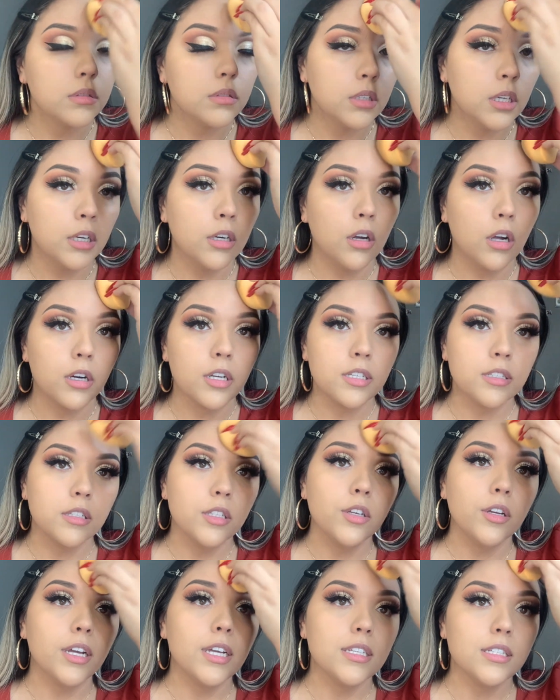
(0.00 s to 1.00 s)
And
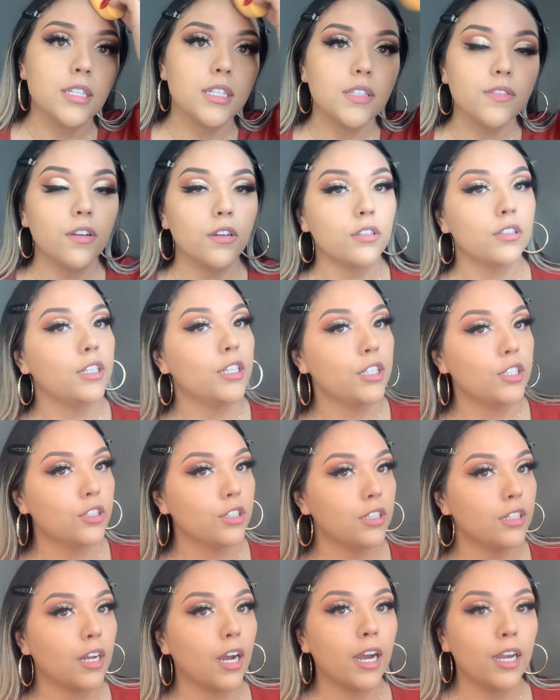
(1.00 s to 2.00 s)
honestly, you guys, this
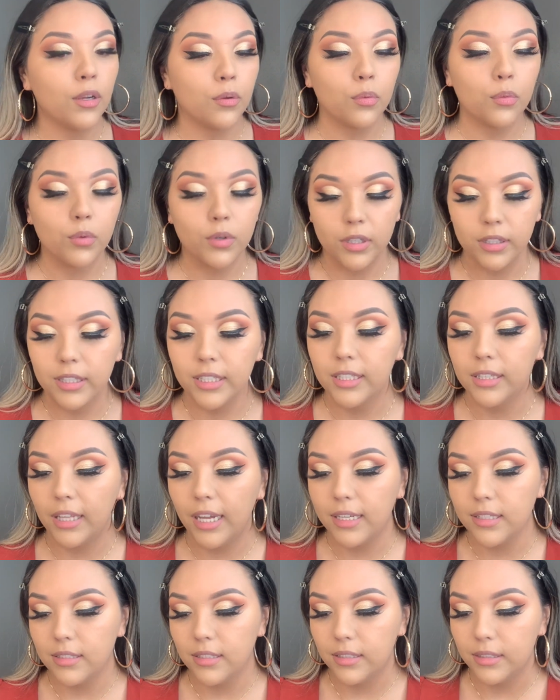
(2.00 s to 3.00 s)
foundation, I really
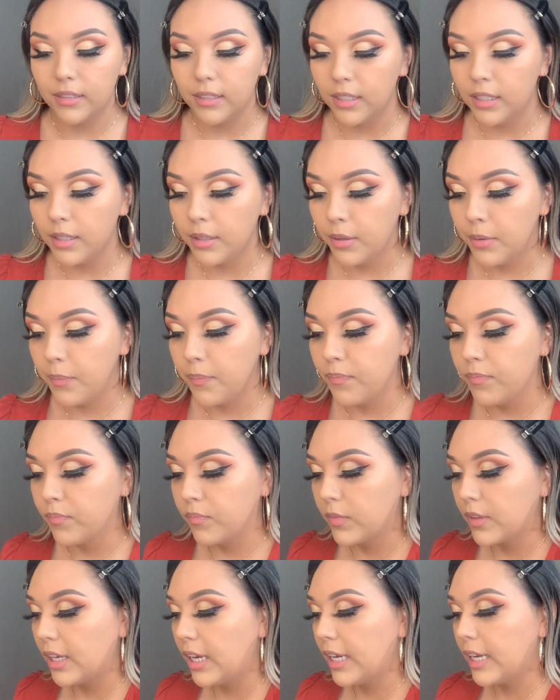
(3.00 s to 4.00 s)
liked it.
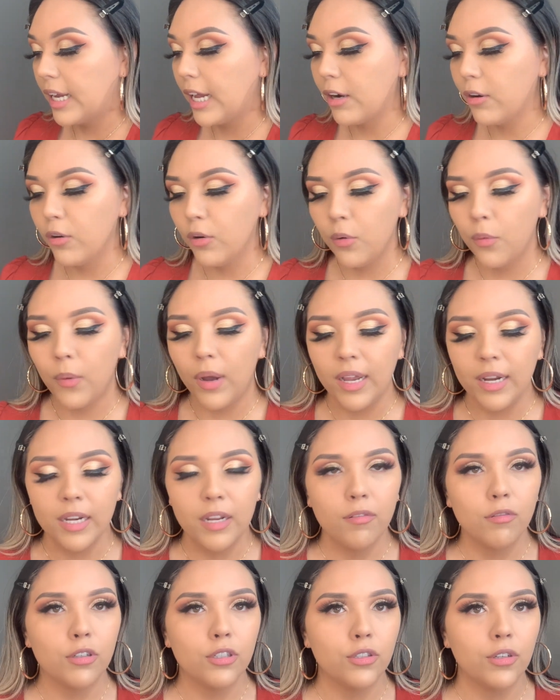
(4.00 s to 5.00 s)
Like, I don't know why I
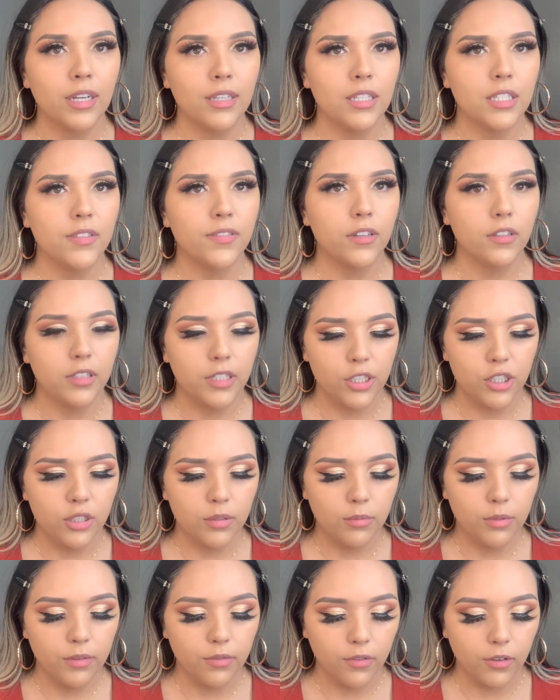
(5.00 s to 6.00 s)
never tried this
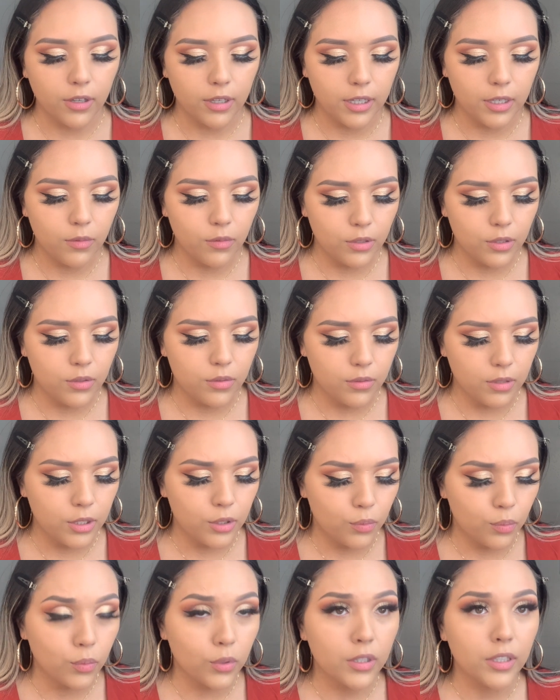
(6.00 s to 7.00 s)
foundation before. It's
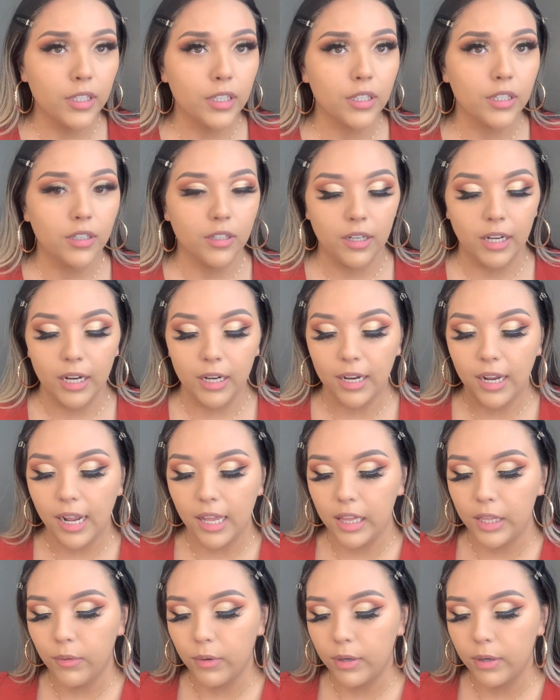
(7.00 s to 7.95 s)
really good. I highly